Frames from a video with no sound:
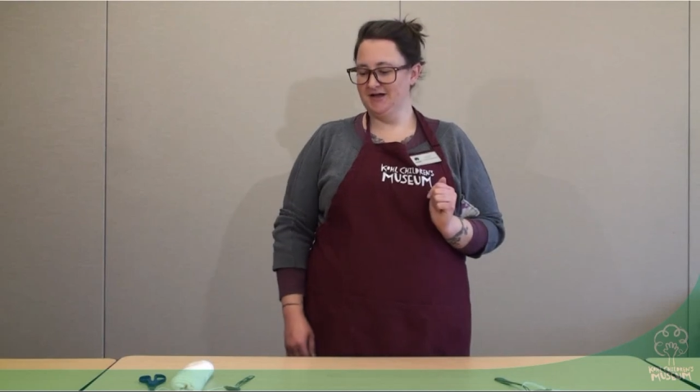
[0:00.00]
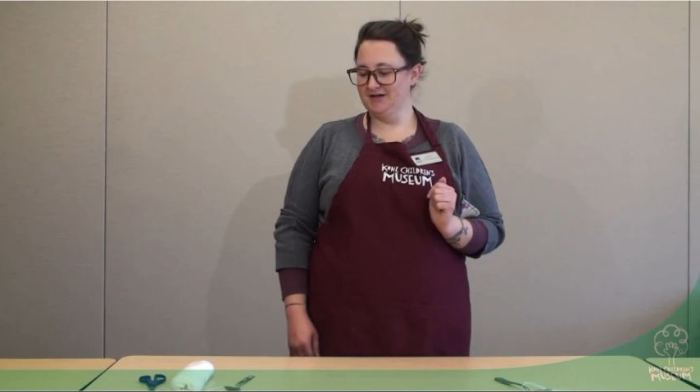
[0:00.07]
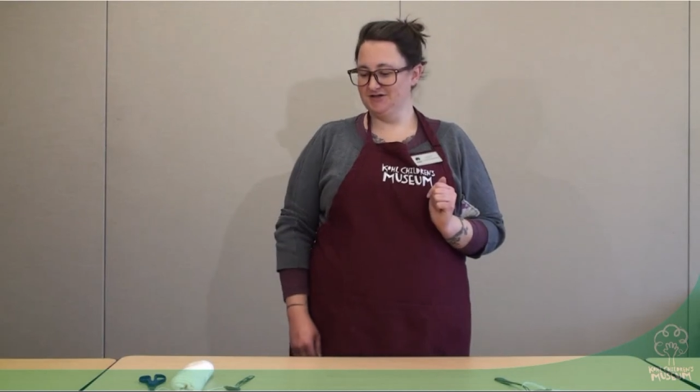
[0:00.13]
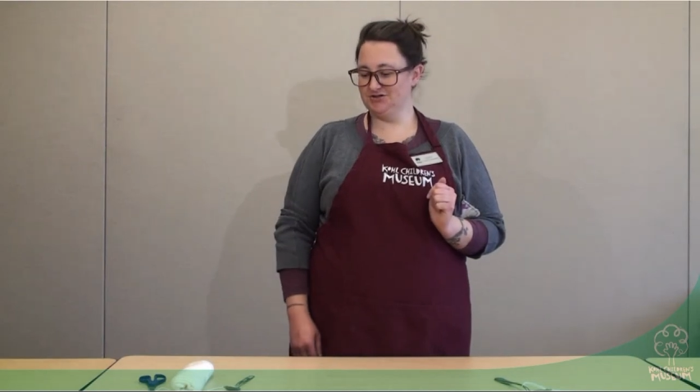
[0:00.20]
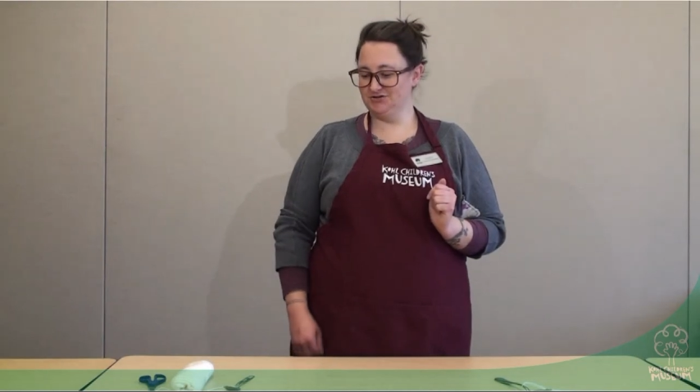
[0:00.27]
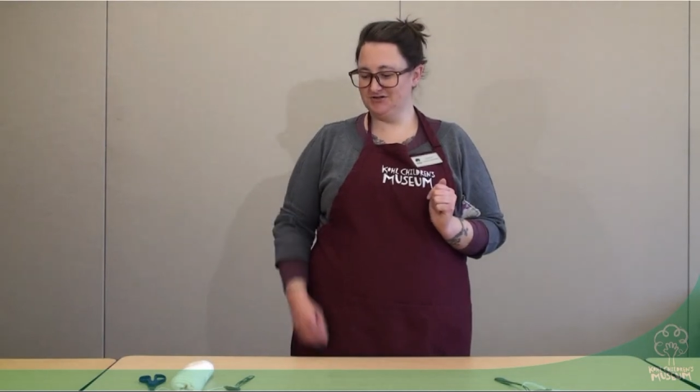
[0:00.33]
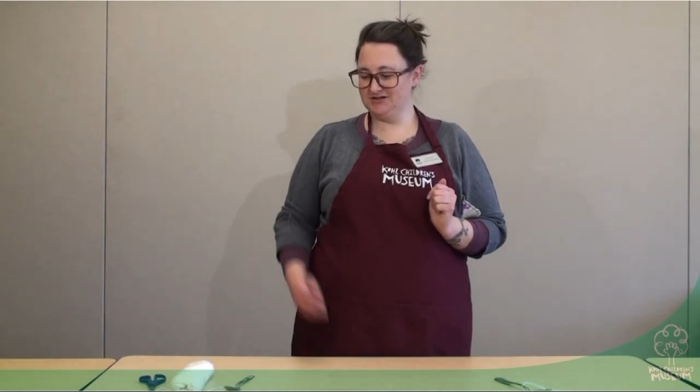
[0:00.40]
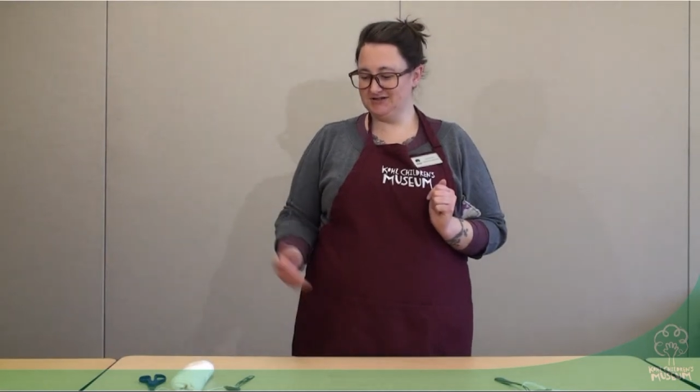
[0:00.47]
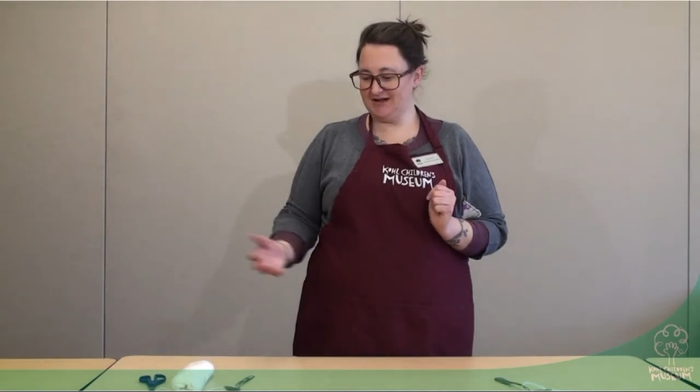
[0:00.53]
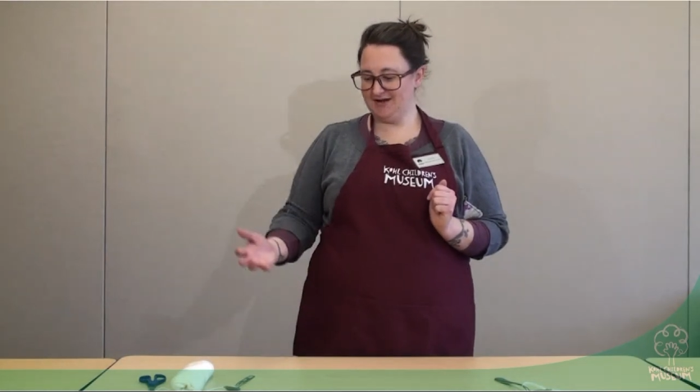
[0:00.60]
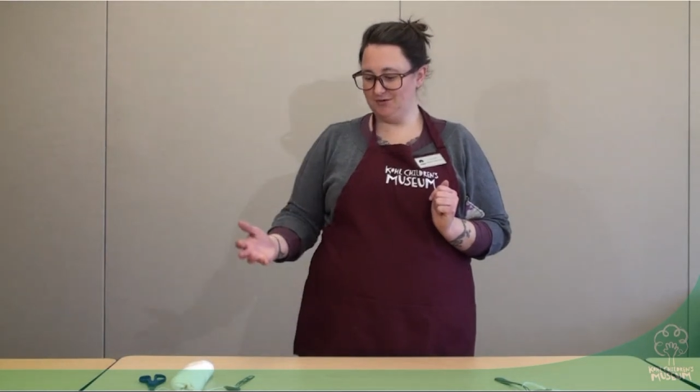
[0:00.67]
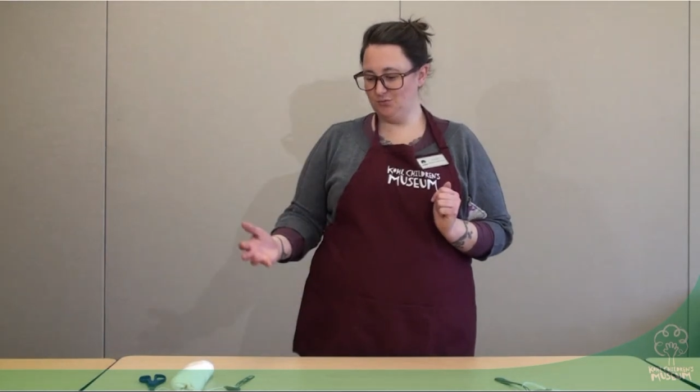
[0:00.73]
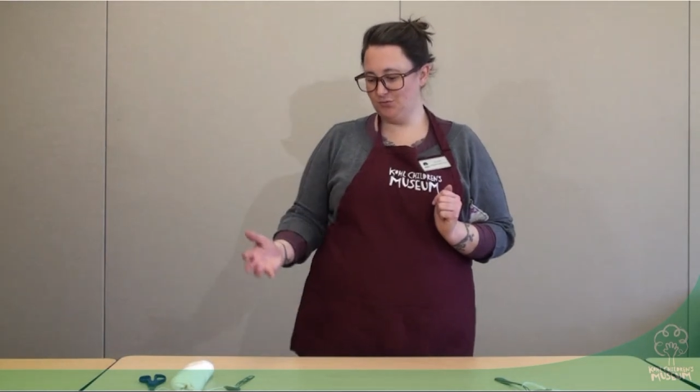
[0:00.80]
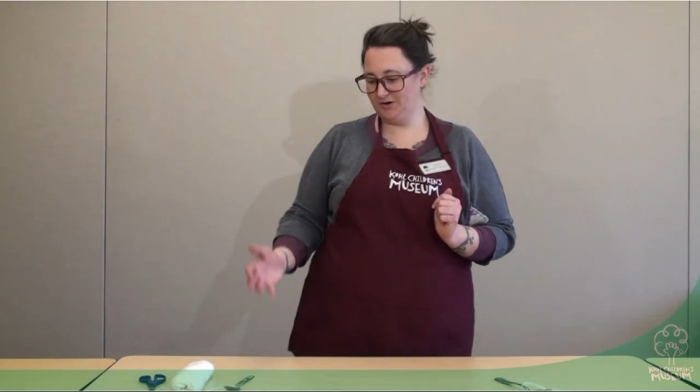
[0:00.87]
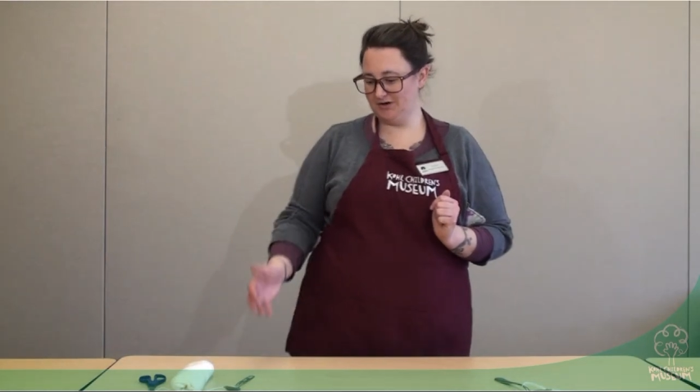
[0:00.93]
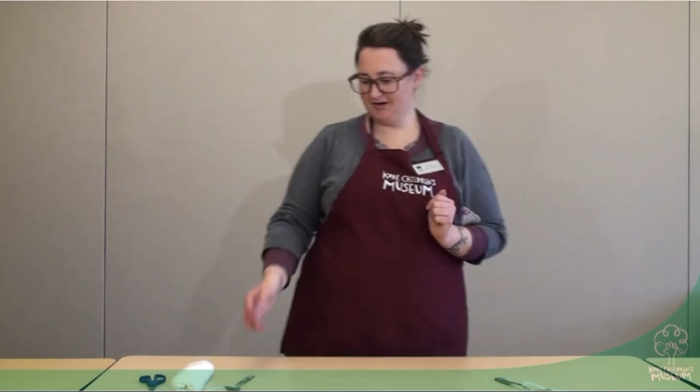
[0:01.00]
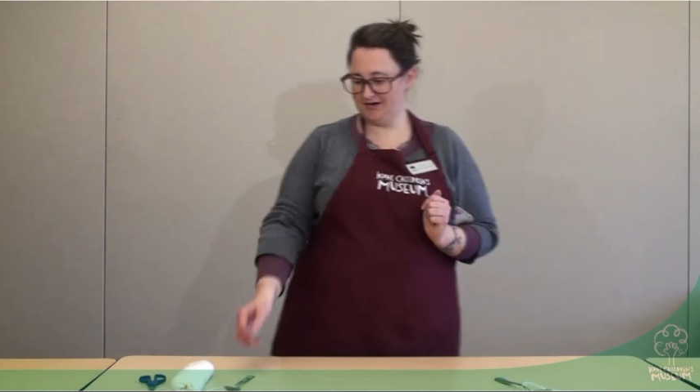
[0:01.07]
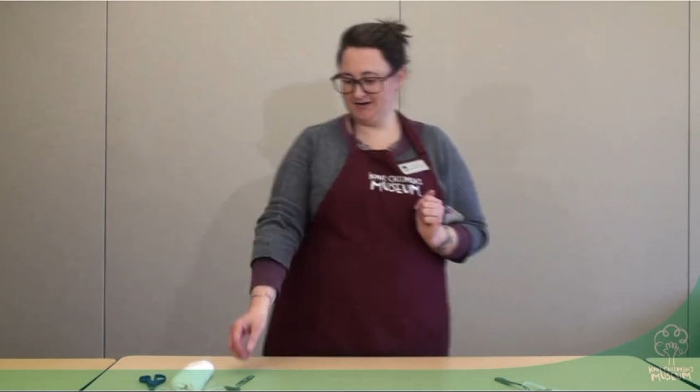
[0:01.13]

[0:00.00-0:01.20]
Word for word: So today we're going